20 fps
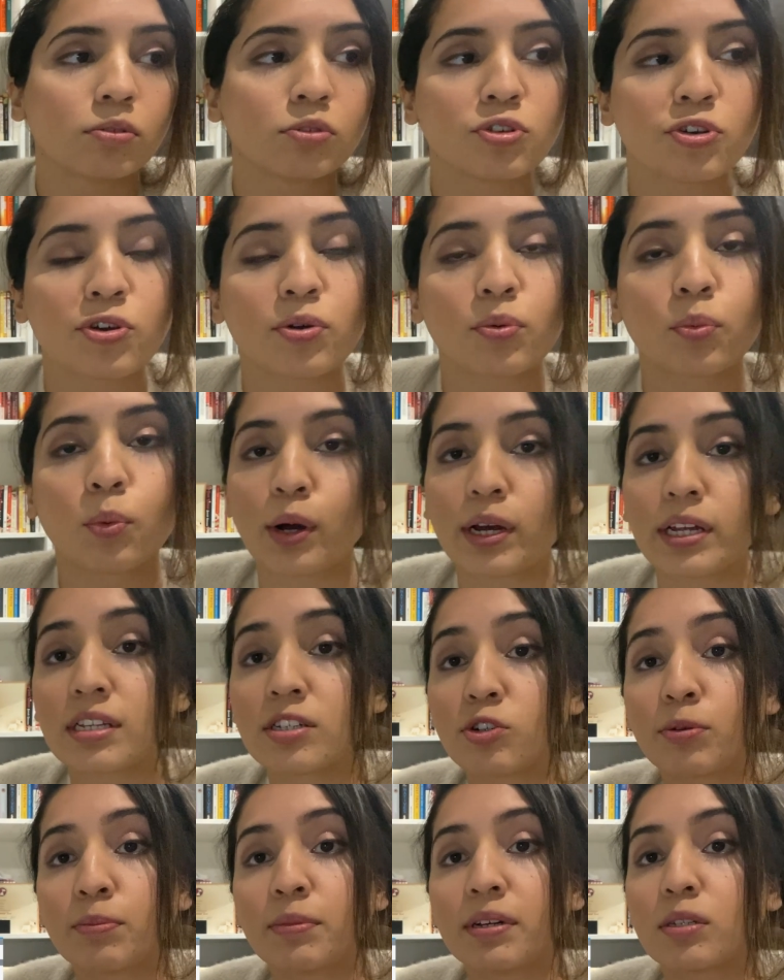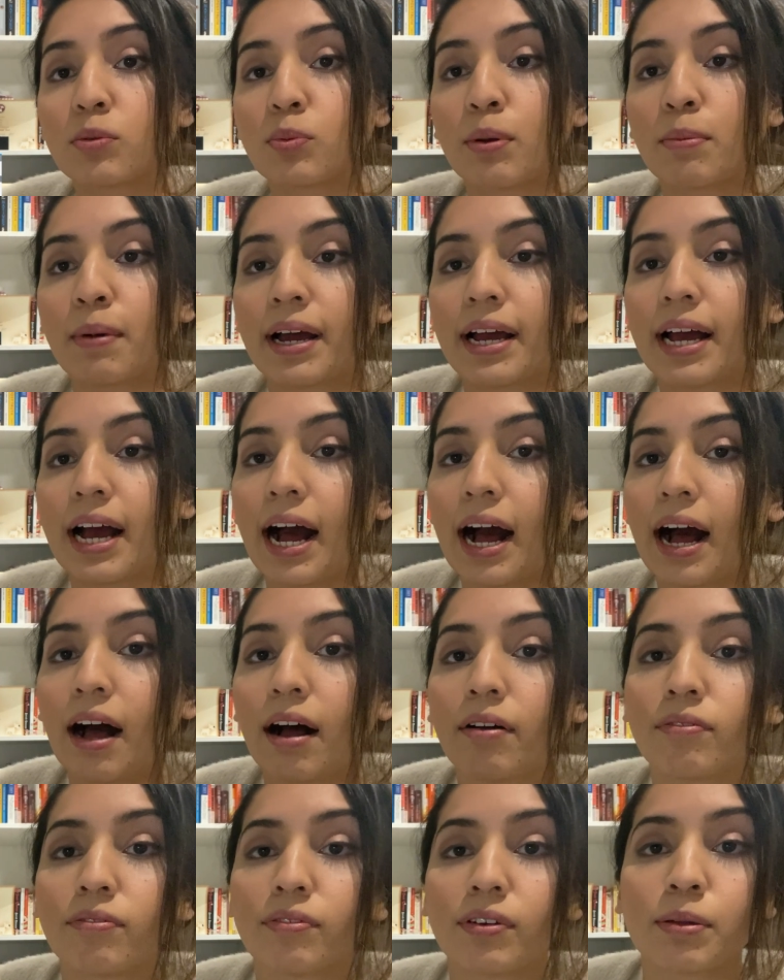to what instruments we might
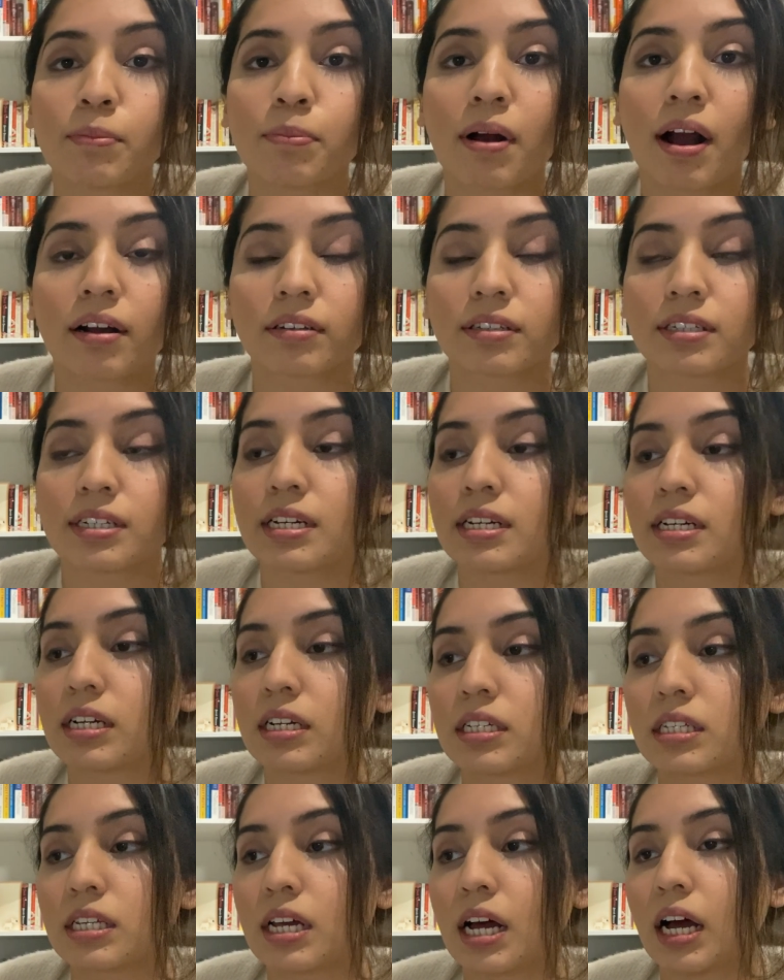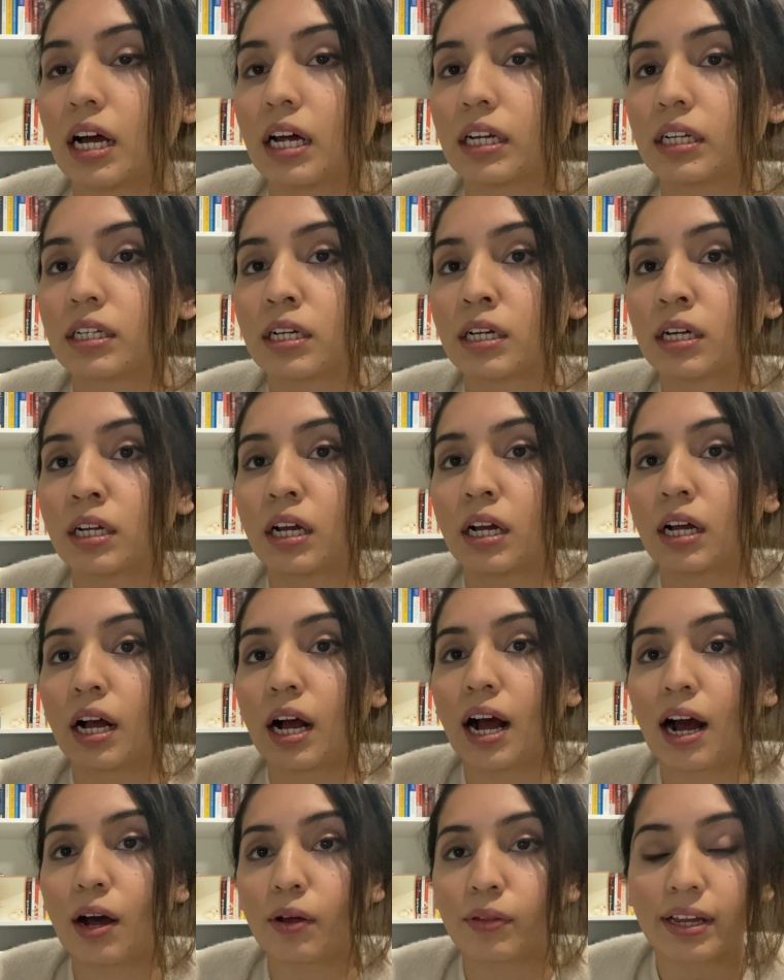have in the practice and
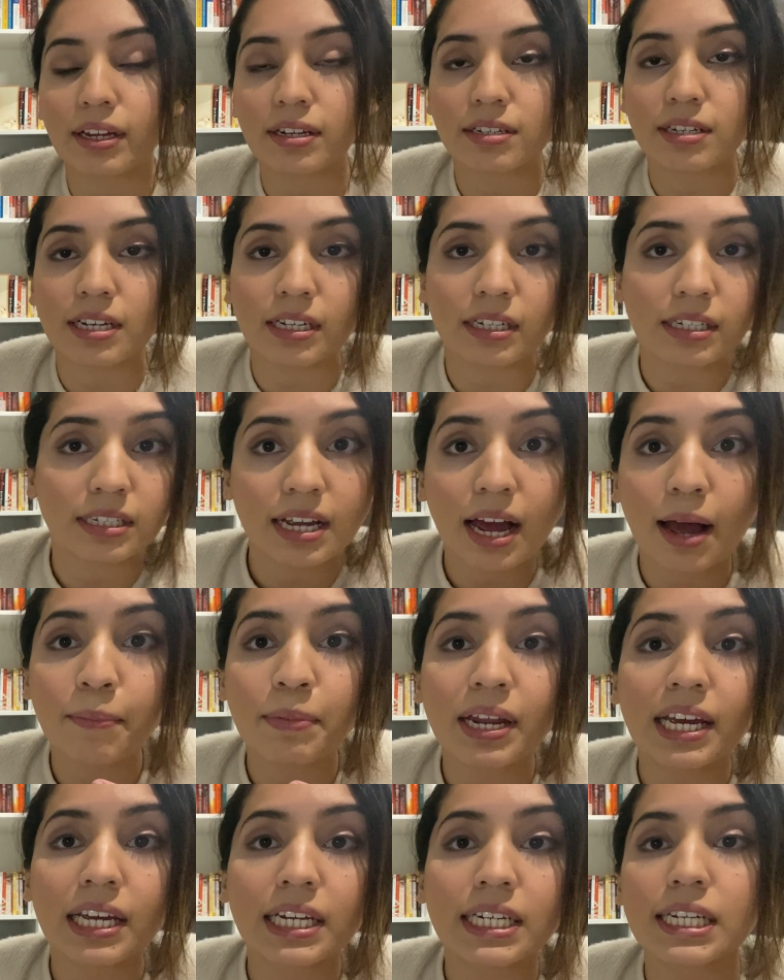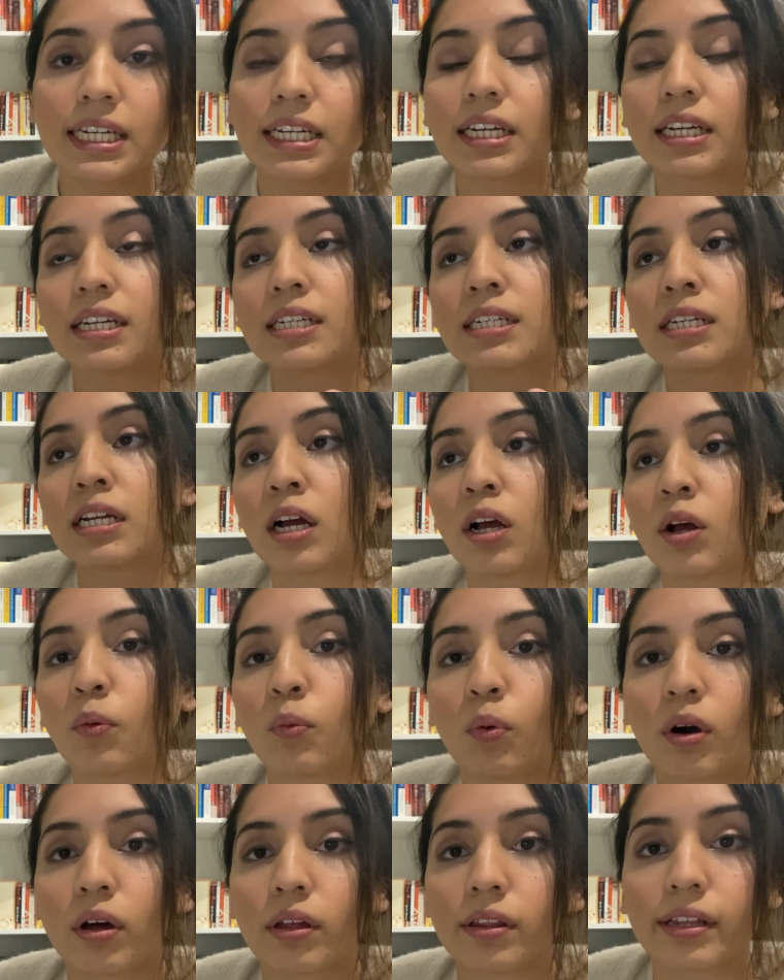how they're decontaminated,
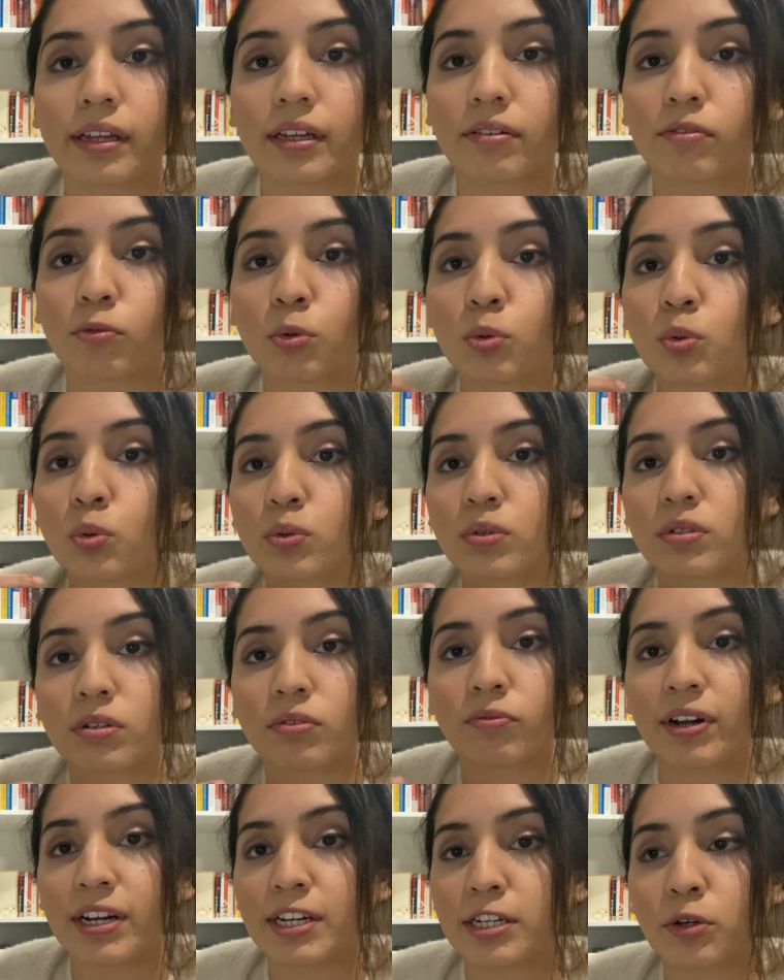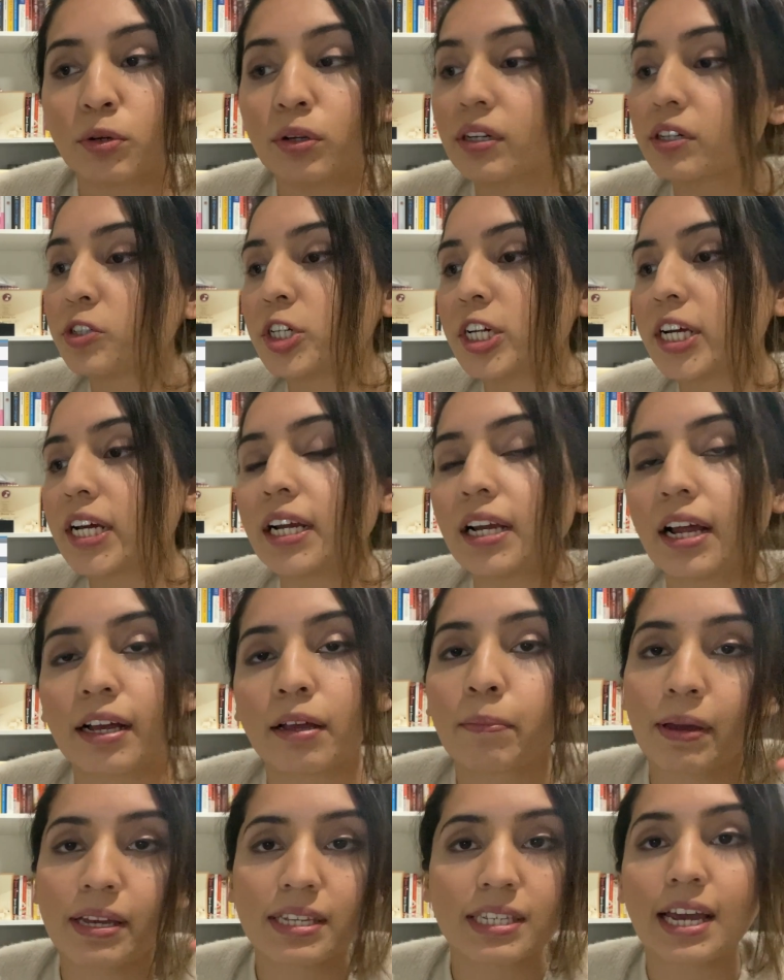what are the rules on radiology,
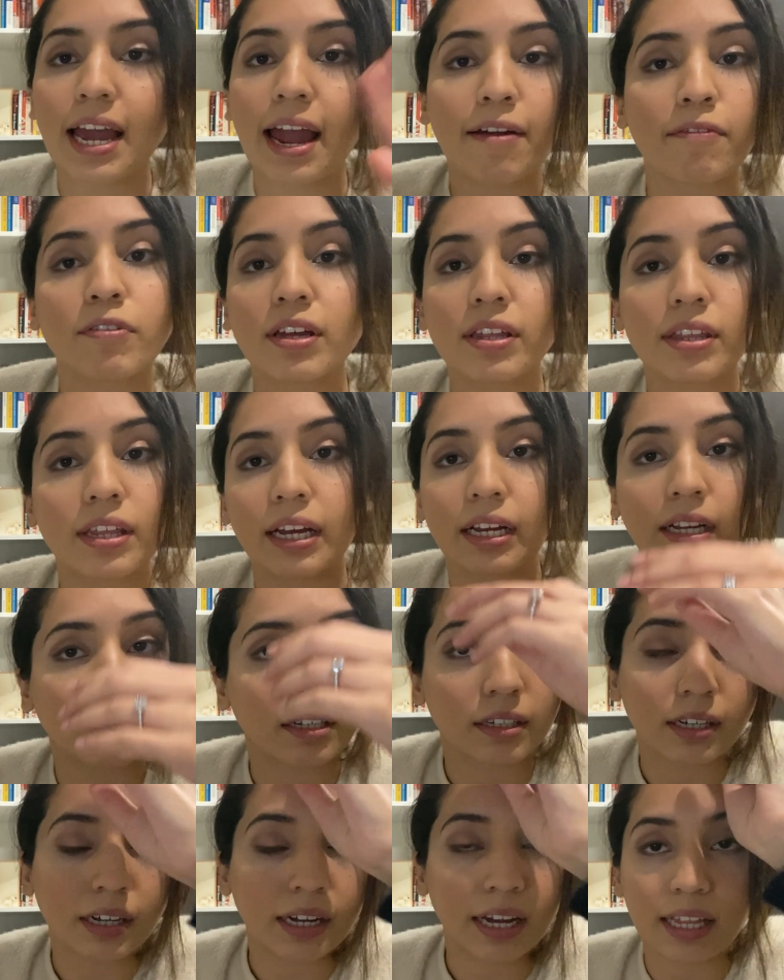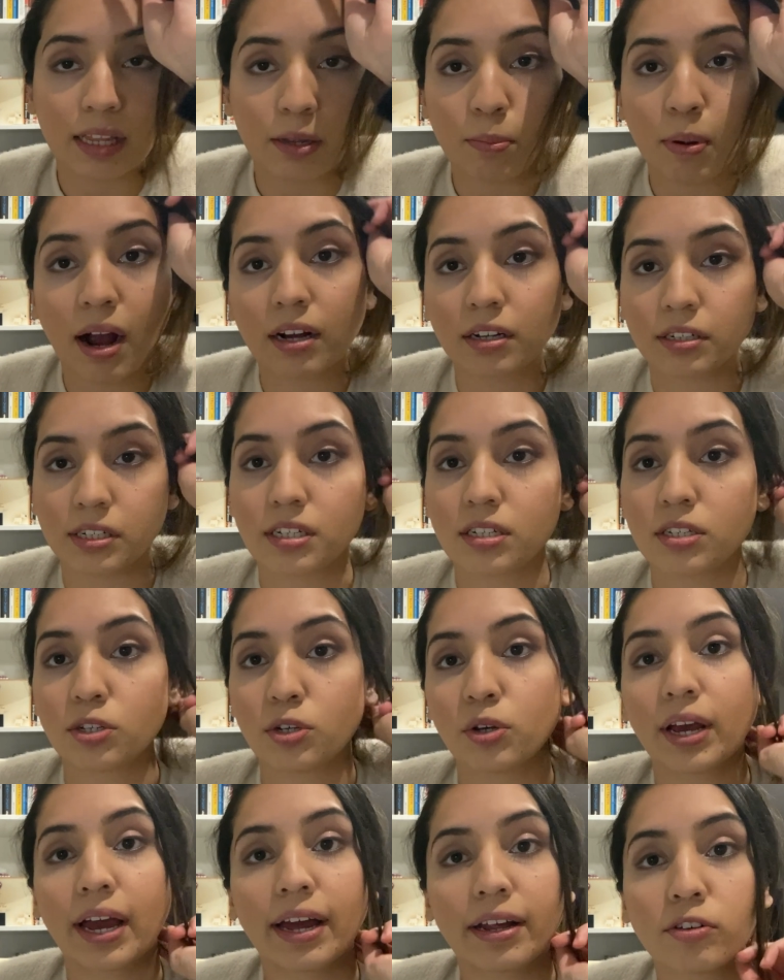like basically everything in the practice
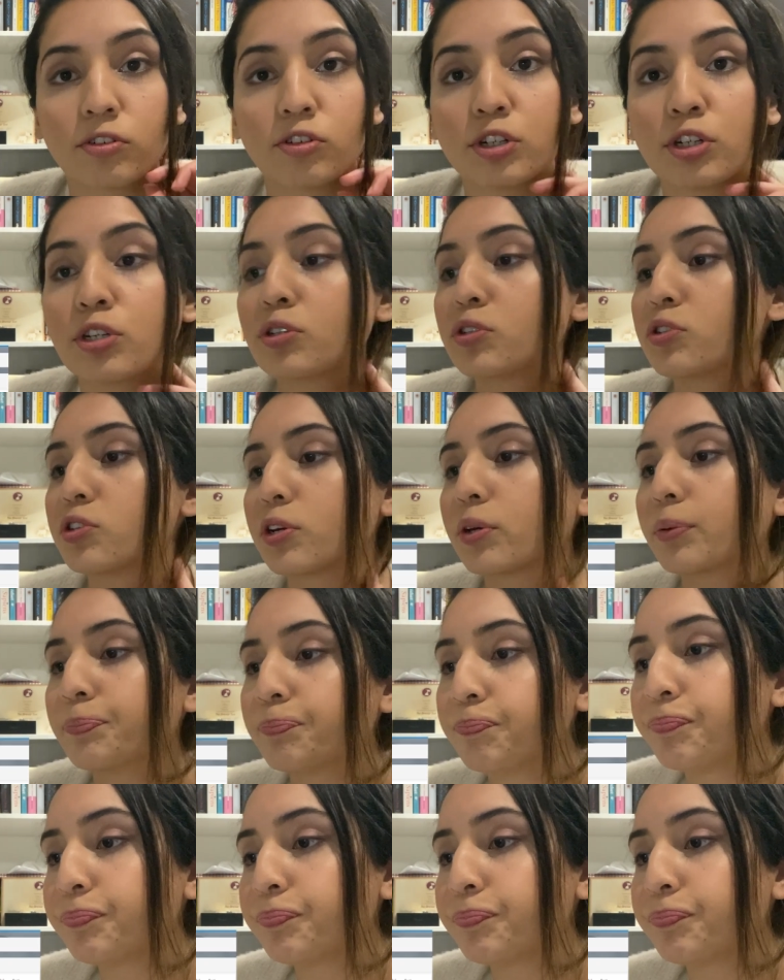you get introduced to.